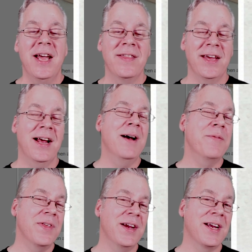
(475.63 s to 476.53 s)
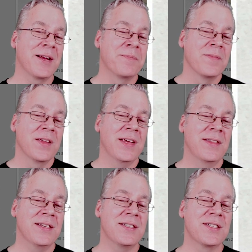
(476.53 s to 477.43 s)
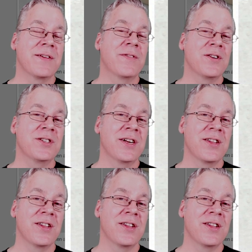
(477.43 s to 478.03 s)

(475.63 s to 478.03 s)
And then I'm thinking that this is the version